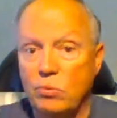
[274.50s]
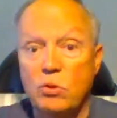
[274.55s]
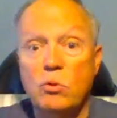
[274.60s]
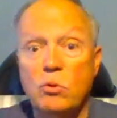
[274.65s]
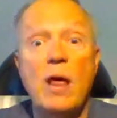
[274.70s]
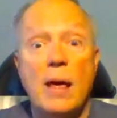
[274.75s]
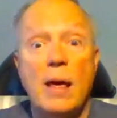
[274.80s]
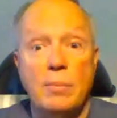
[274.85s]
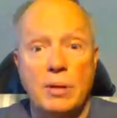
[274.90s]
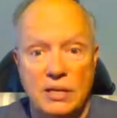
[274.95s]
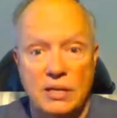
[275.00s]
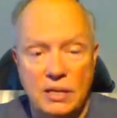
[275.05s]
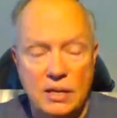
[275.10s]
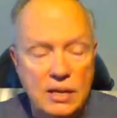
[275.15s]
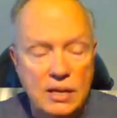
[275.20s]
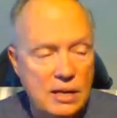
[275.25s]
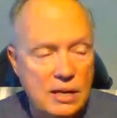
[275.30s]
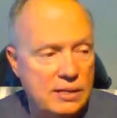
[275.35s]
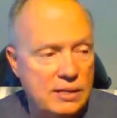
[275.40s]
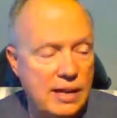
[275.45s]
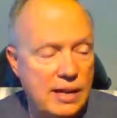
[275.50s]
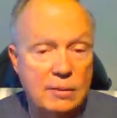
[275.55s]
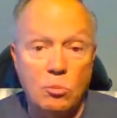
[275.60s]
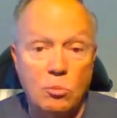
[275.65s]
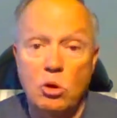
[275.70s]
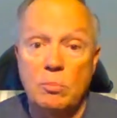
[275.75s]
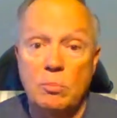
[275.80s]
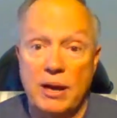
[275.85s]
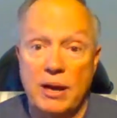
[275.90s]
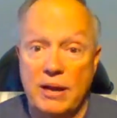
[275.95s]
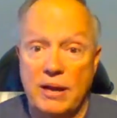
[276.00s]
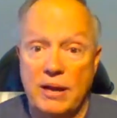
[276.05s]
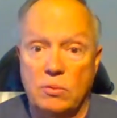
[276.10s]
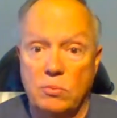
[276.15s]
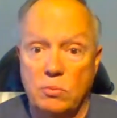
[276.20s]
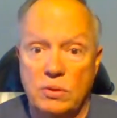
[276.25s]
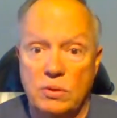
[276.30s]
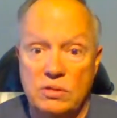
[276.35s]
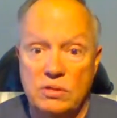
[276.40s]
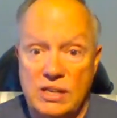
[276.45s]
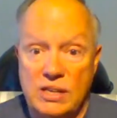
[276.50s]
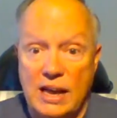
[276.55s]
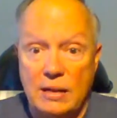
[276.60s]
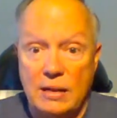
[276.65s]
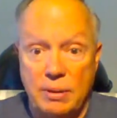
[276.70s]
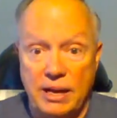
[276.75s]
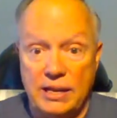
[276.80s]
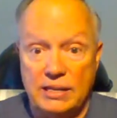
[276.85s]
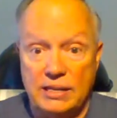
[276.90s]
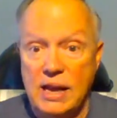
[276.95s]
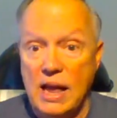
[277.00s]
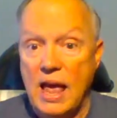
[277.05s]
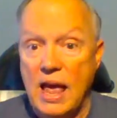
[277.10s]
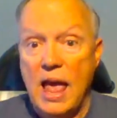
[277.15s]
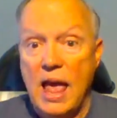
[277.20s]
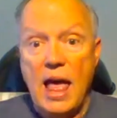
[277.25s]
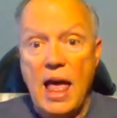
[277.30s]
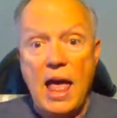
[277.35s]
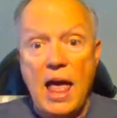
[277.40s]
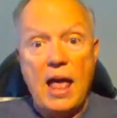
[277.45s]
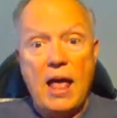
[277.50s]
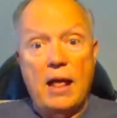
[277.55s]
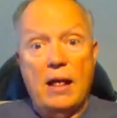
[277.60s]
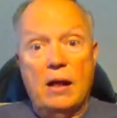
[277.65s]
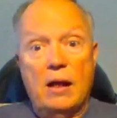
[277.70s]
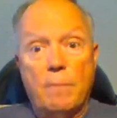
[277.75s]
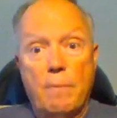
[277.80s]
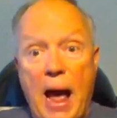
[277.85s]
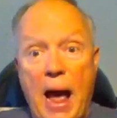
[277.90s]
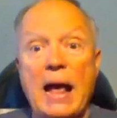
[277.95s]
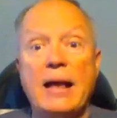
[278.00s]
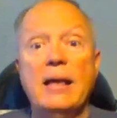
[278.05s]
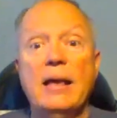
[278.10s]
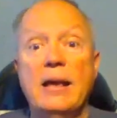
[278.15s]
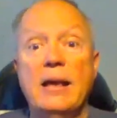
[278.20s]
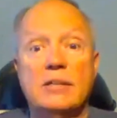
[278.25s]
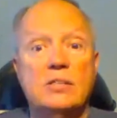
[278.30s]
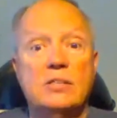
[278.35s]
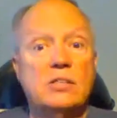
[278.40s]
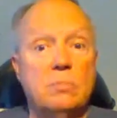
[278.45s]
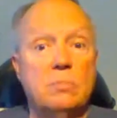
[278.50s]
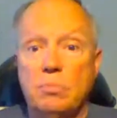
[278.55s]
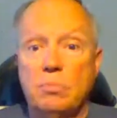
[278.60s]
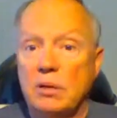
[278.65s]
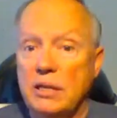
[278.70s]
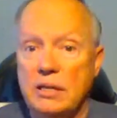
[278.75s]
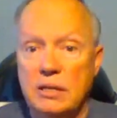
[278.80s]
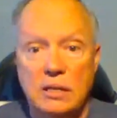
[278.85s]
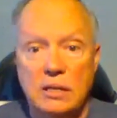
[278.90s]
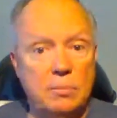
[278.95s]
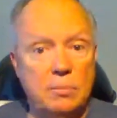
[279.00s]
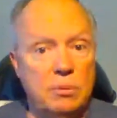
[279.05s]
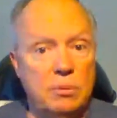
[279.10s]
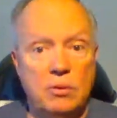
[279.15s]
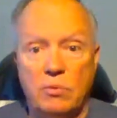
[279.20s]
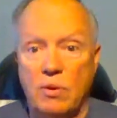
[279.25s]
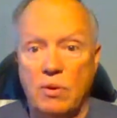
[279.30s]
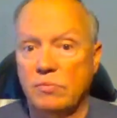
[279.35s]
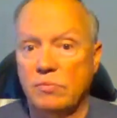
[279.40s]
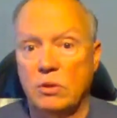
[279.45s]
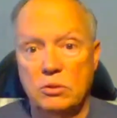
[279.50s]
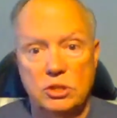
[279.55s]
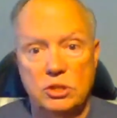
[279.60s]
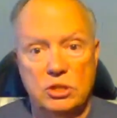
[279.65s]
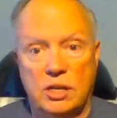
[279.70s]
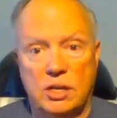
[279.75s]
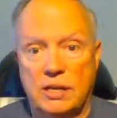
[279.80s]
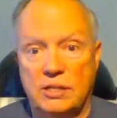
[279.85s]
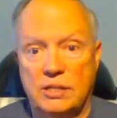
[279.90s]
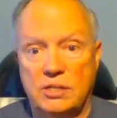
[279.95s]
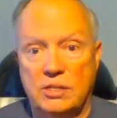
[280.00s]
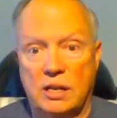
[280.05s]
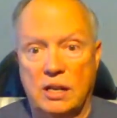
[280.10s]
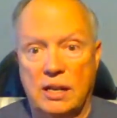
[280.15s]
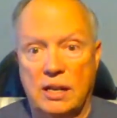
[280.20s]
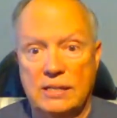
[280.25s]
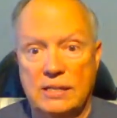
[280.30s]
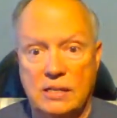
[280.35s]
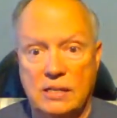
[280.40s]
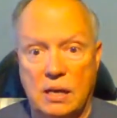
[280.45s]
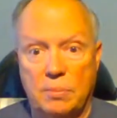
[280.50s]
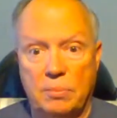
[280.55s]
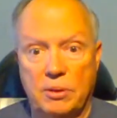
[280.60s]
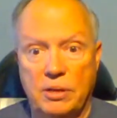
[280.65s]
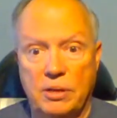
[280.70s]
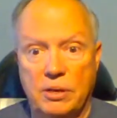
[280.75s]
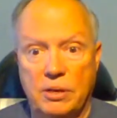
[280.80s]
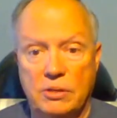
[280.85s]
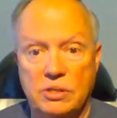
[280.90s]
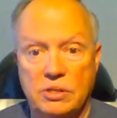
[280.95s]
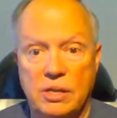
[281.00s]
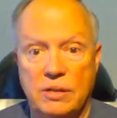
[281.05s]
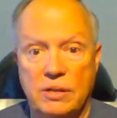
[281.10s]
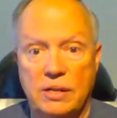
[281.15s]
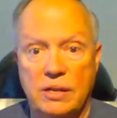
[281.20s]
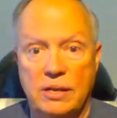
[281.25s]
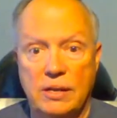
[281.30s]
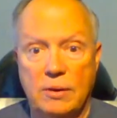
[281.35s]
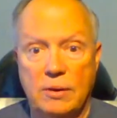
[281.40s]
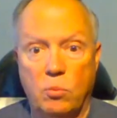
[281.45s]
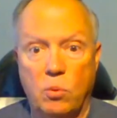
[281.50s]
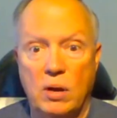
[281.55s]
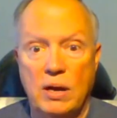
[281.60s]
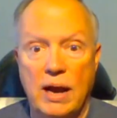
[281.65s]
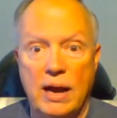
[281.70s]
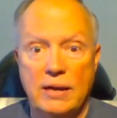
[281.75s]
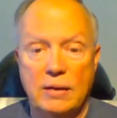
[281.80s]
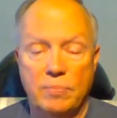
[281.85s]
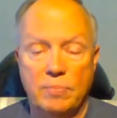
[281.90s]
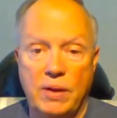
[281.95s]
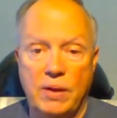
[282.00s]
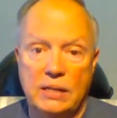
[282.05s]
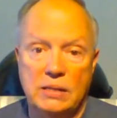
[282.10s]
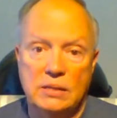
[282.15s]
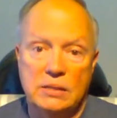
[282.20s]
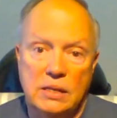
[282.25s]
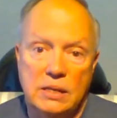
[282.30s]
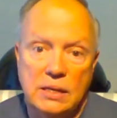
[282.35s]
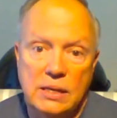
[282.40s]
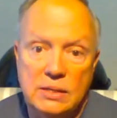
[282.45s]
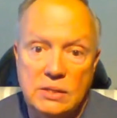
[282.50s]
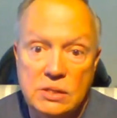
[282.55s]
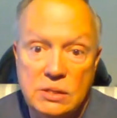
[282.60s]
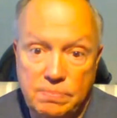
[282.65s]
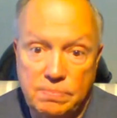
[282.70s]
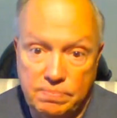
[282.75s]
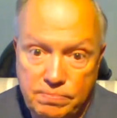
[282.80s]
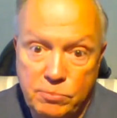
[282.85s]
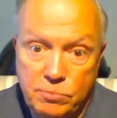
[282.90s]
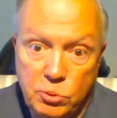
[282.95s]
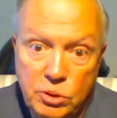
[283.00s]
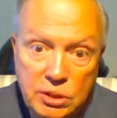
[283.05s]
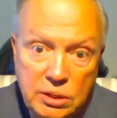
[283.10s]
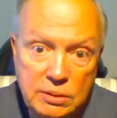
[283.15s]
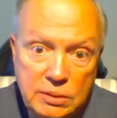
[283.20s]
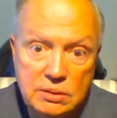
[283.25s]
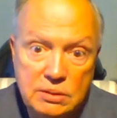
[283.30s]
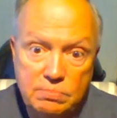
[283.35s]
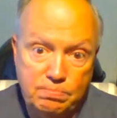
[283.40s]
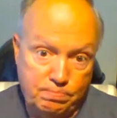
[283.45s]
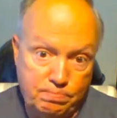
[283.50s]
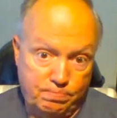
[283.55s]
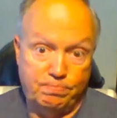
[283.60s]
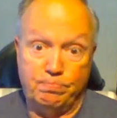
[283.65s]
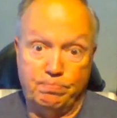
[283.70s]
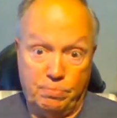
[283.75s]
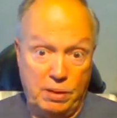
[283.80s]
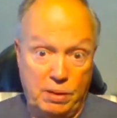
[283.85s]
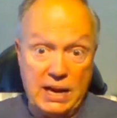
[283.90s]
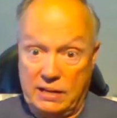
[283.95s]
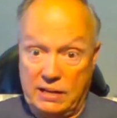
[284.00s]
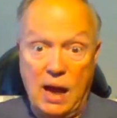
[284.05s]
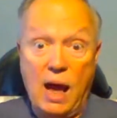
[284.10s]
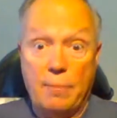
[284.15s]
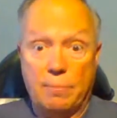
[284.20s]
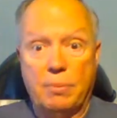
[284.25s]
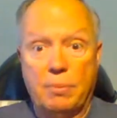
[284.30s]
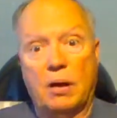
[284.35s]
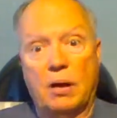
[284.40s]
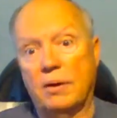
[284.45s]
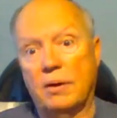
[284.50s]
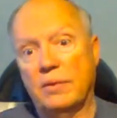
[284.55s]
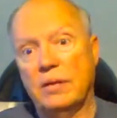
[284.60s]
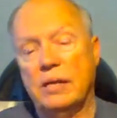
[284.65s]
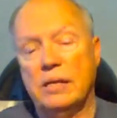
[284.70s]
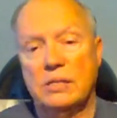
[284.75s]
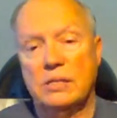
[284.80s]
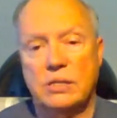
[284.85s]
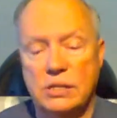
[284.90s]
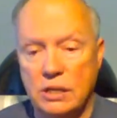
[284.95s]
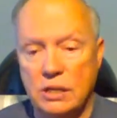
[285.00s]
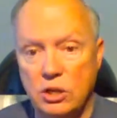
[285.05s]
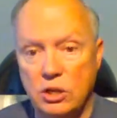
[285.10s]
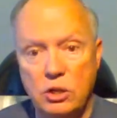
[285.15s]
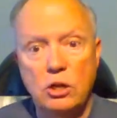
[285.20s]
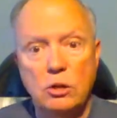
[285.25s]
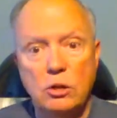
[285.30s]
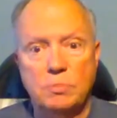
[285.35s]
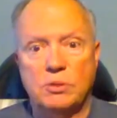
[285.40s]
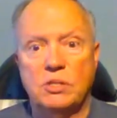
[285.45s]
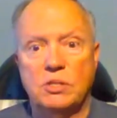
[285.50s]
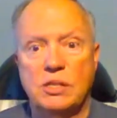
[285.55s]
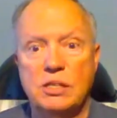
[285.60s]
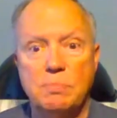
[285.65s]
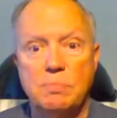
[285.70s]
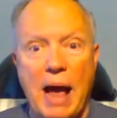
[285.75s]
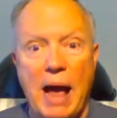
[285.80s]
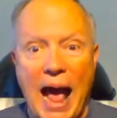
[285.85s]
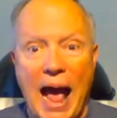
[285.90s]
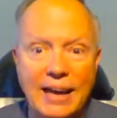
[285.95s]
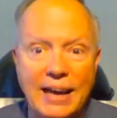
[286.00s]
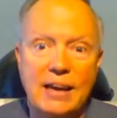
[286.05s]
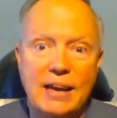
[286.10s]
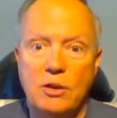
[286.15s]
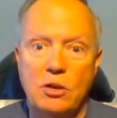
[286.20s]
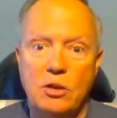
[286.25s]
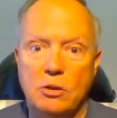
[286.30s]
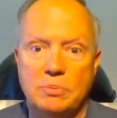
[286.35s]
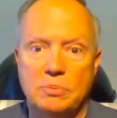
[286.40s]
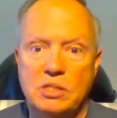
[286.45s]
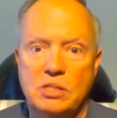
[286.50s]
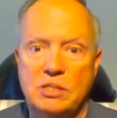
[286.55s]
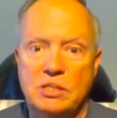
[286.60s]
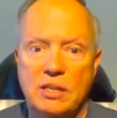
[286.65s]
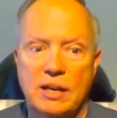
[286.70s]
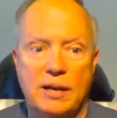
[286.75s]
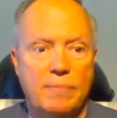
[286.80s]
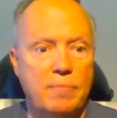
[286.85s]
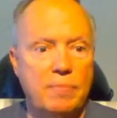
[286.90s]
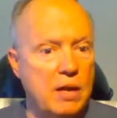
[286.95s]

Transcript: you name it, taking a motorbike out with saddlebags. Packing has completely been revolutionized in the last couple of years, and the one item that has really picked up are these cubes, these packing cubes.